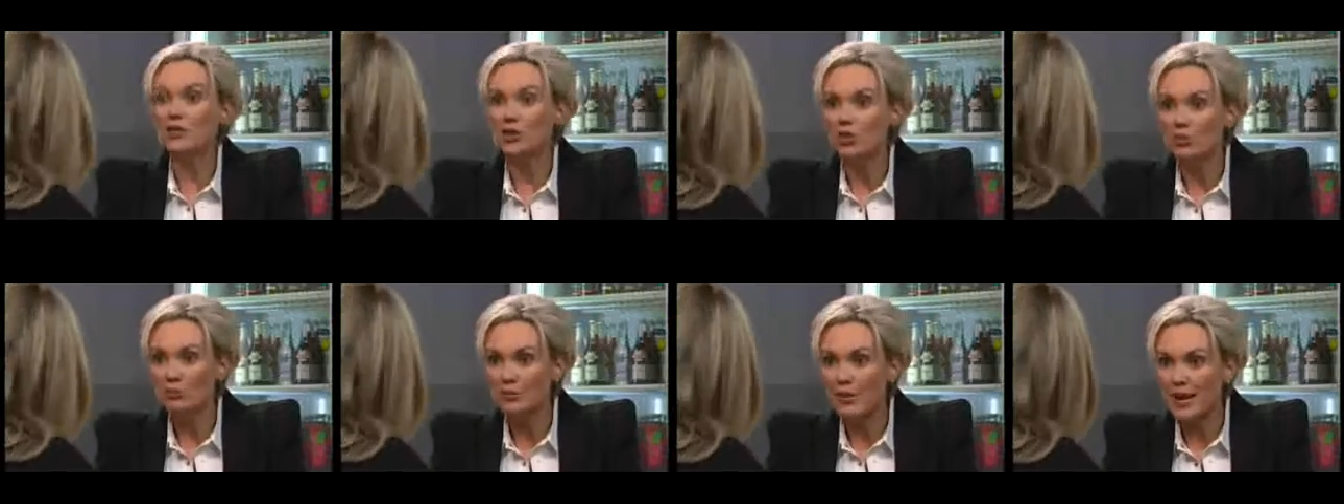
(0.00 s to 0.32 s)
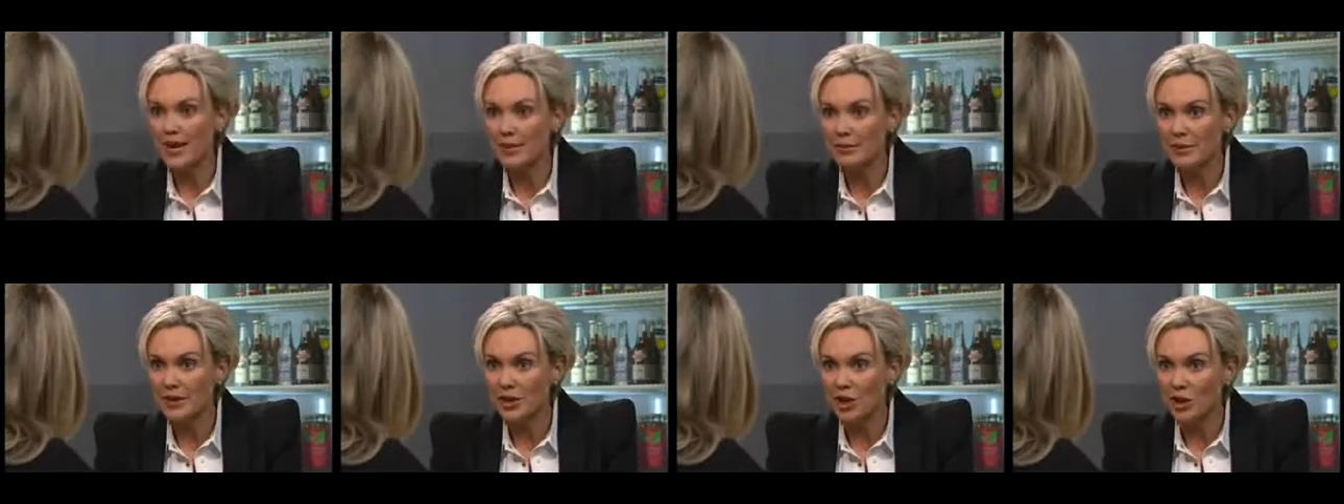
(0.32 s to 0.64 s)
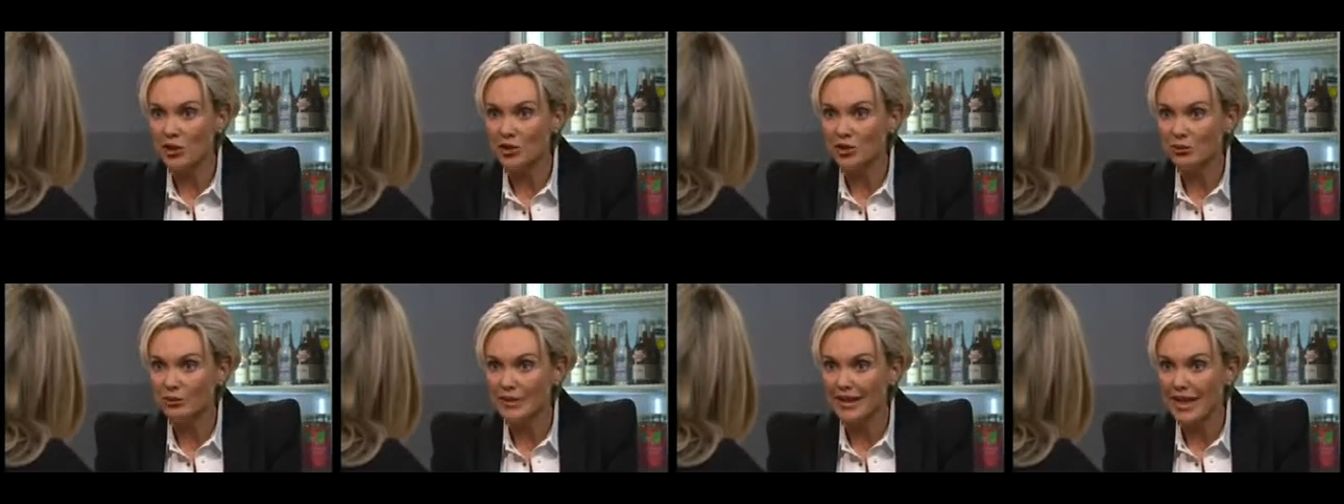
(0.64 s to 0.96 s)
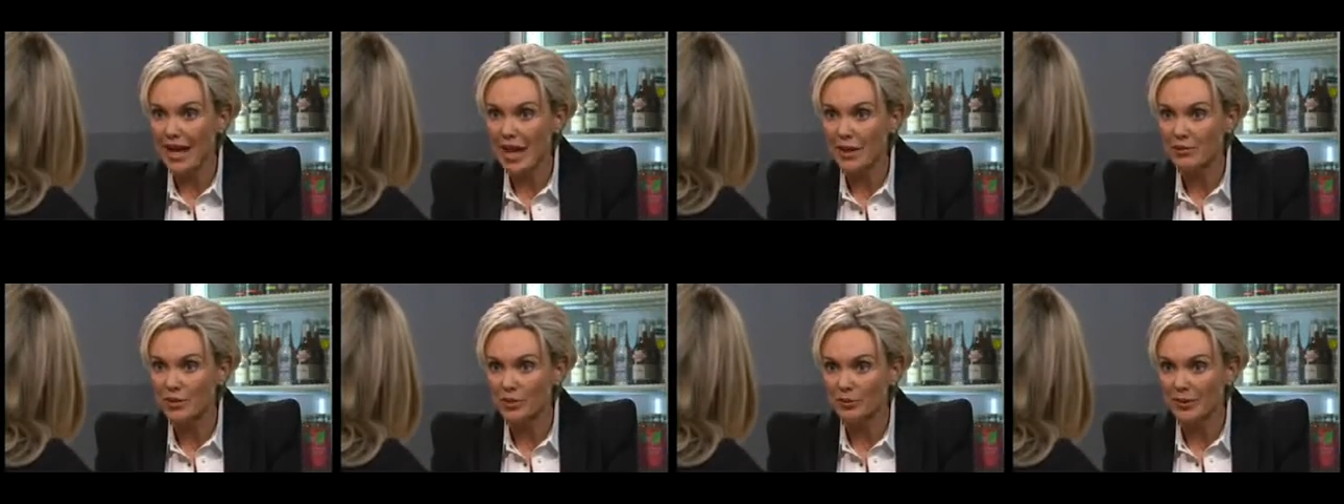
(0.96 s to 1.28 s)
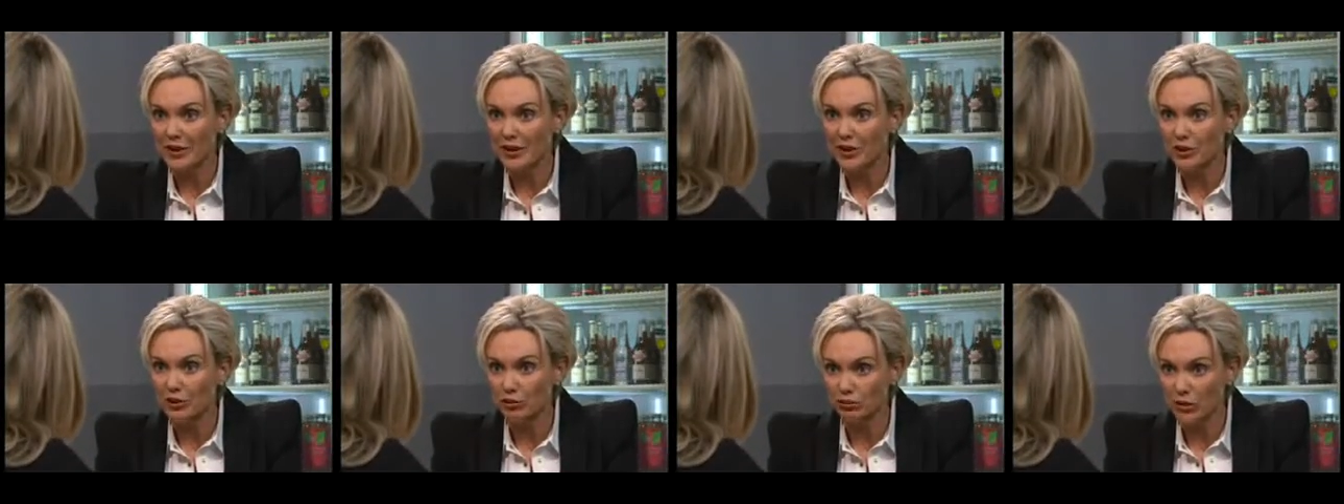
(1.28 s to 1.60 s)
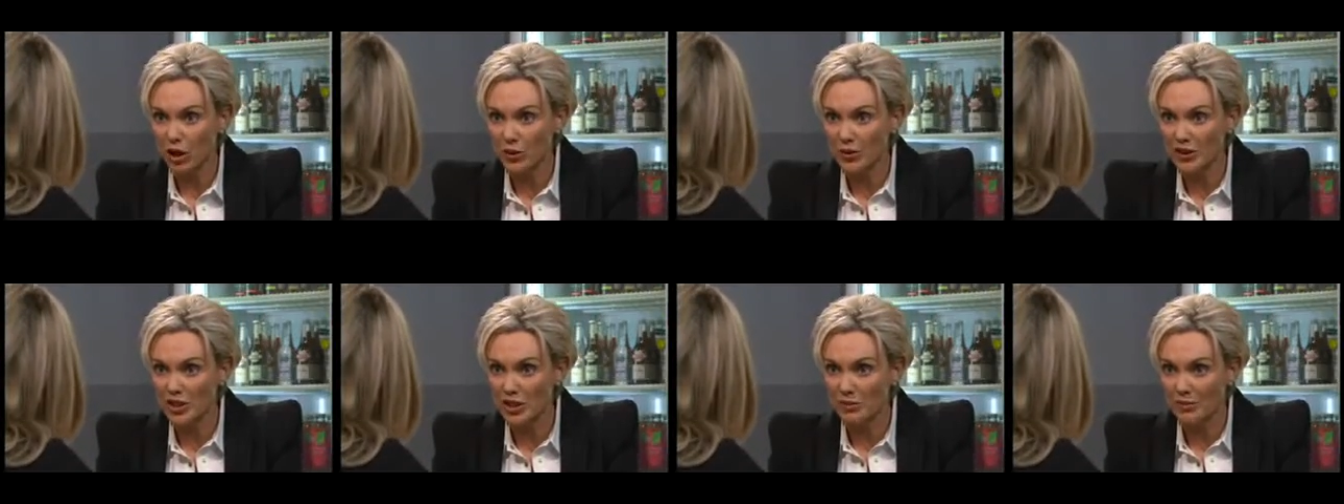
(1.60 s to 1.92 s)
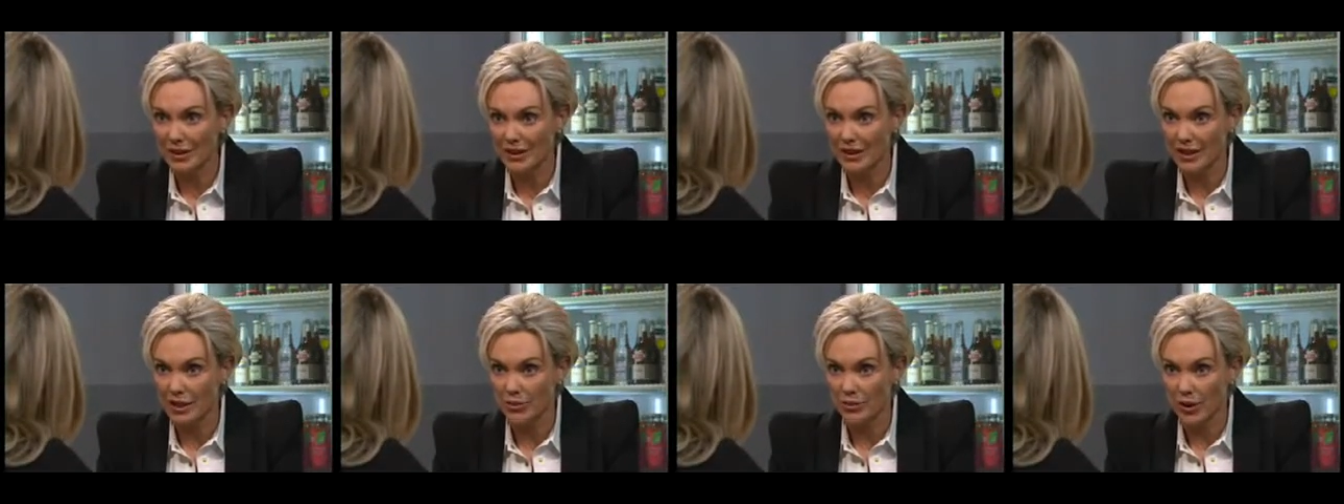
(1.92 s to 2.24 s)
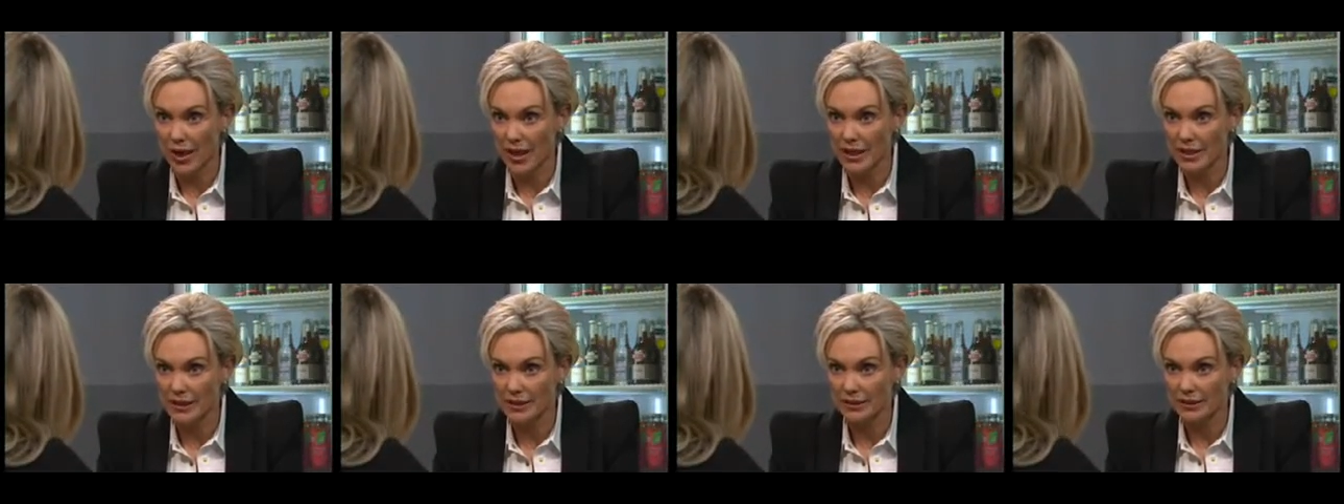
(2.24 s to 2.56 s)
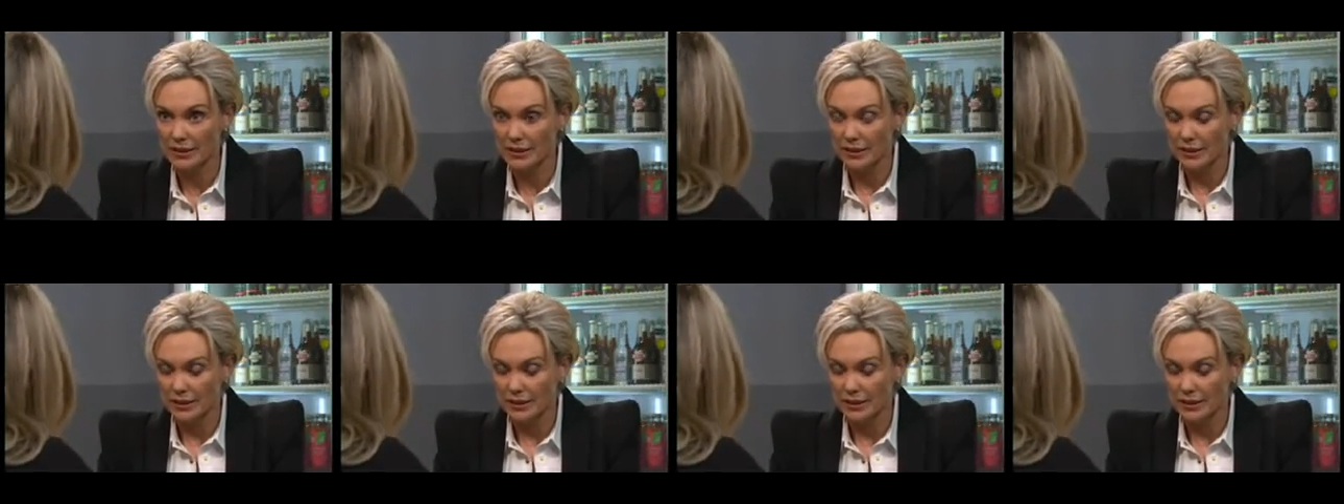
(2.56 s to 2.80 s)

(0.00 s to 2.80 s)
If you make me go to rehab, you'll be throwing your money away.